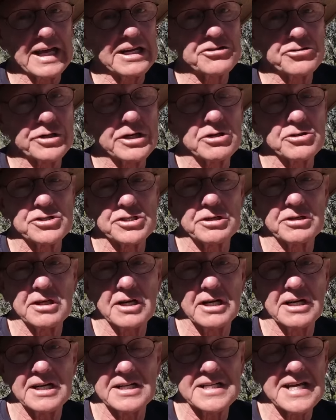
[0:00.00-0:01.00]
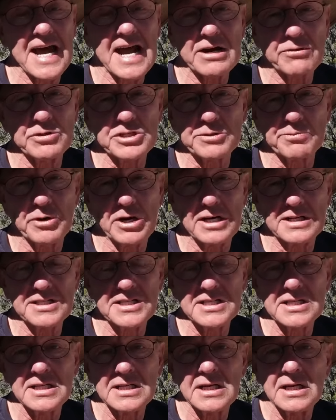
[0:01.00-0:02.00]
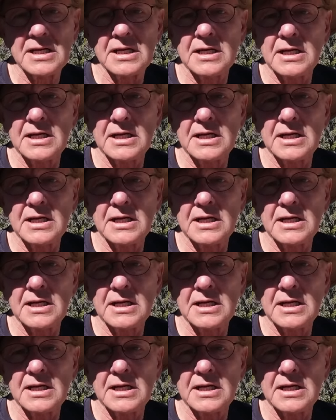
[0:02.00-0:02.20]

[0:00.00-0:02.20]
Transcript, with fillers: that triggers a, an attack response.